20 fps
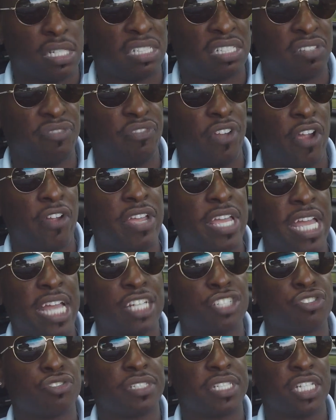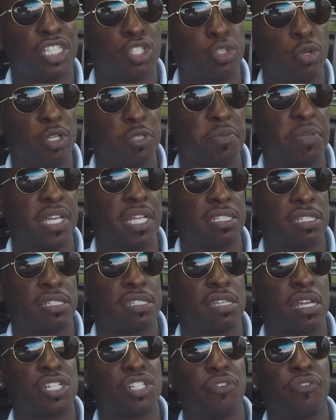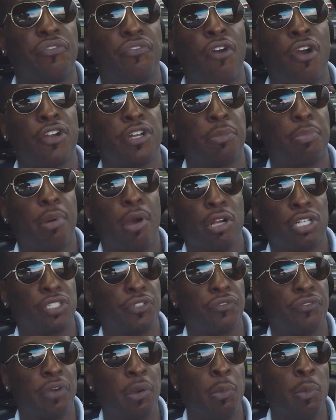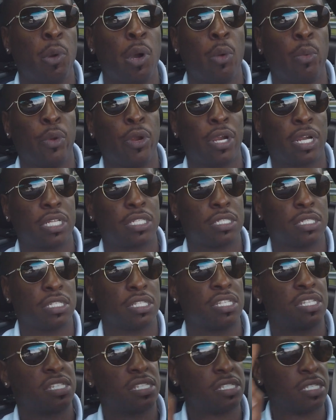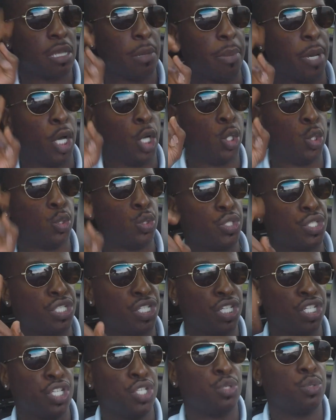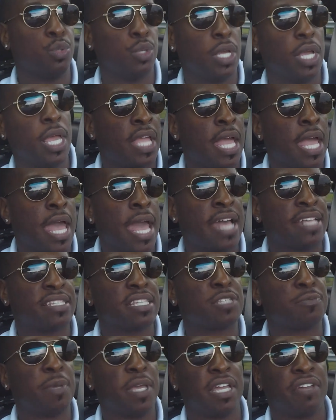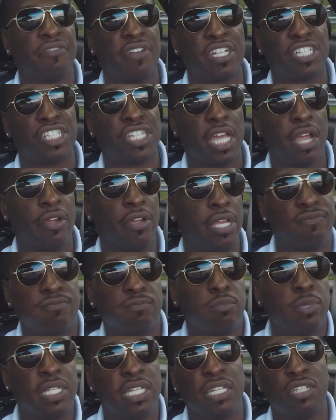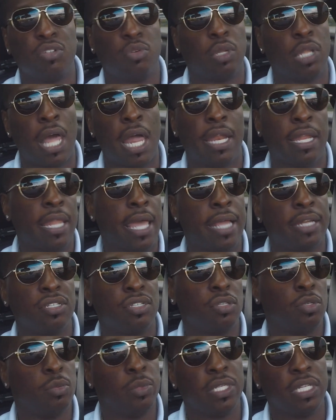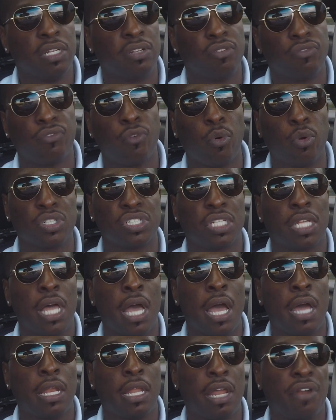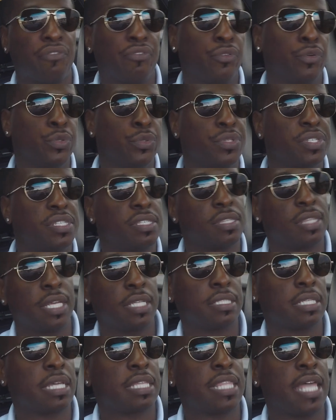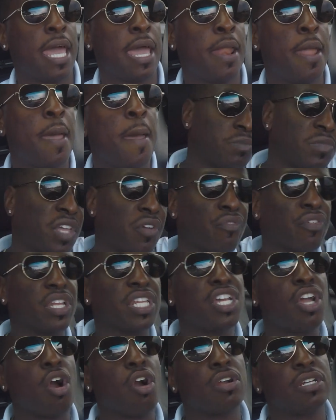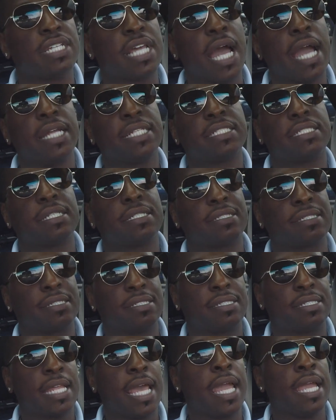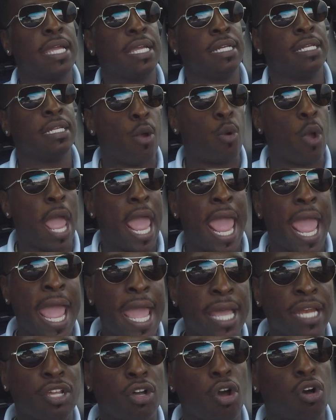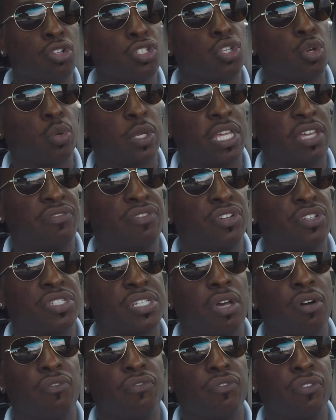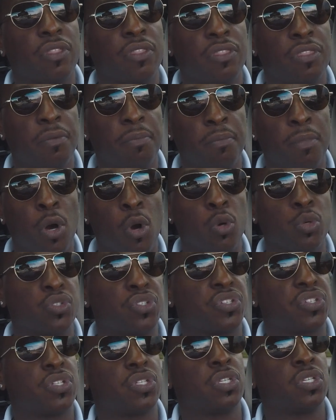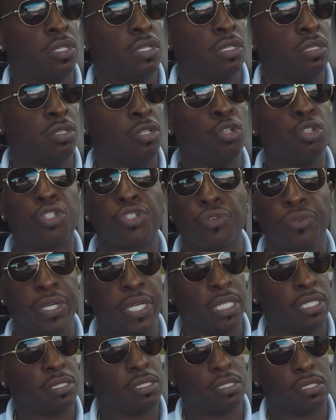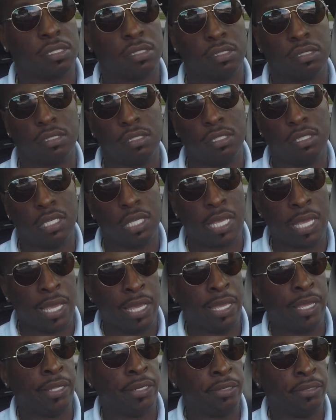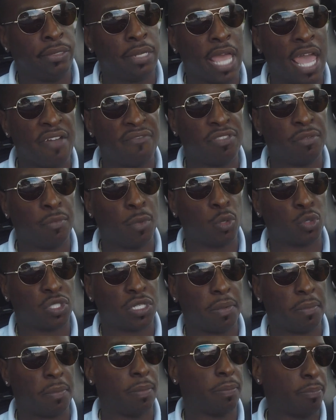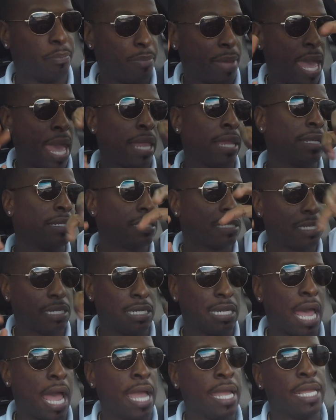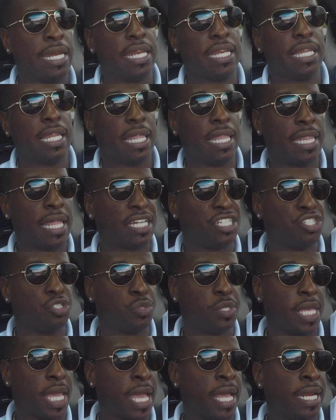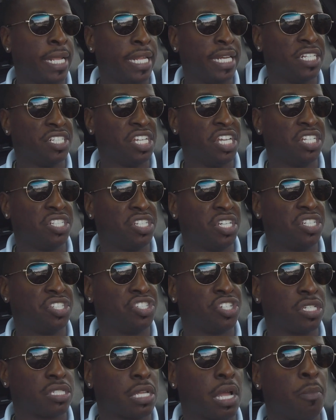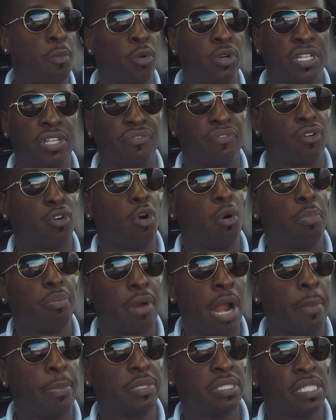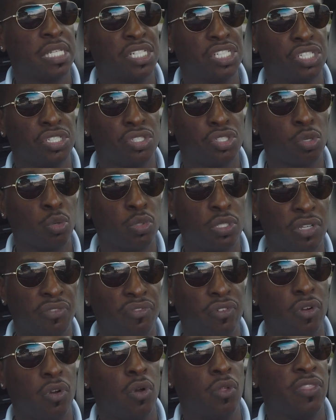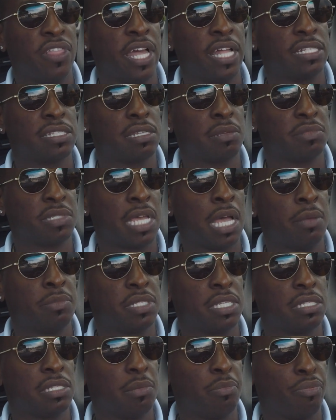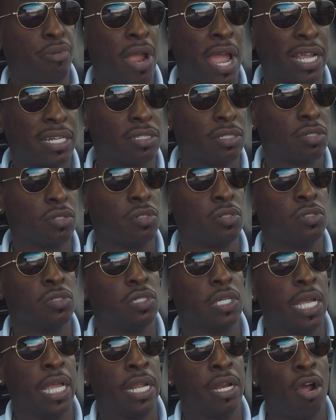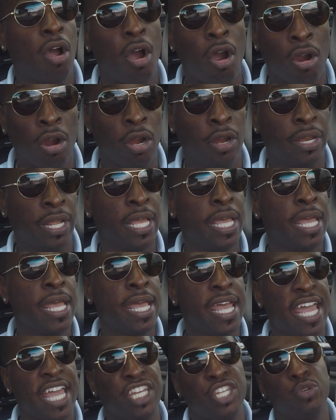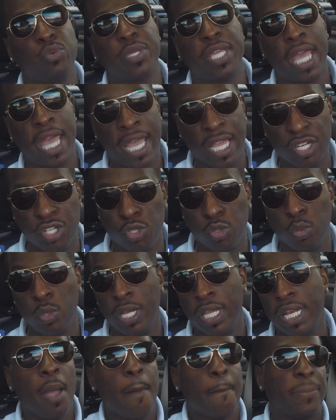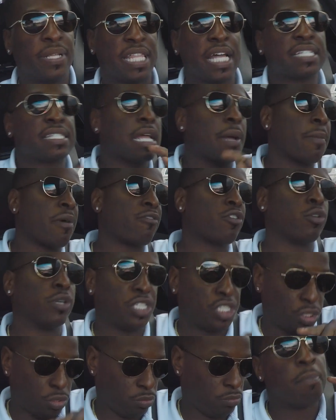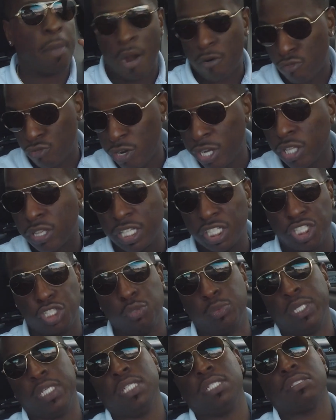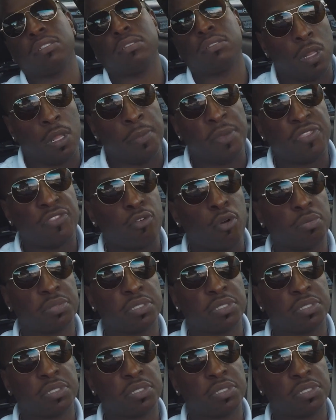It's a very interesting choice because it's such a far departure from what we're supposed to do. As is being a vegetarian, we did do a lot of that too. We did forage a lot of fruits, things like that. They're really hard diets to sustain and also give yourself the most nutrients and have the most balanced diet that you can. It's just a more difficult proposition, so difficult that sometimes it's impractical and hard and you can't do it. But that's not my real issue. My real issue is, let me throw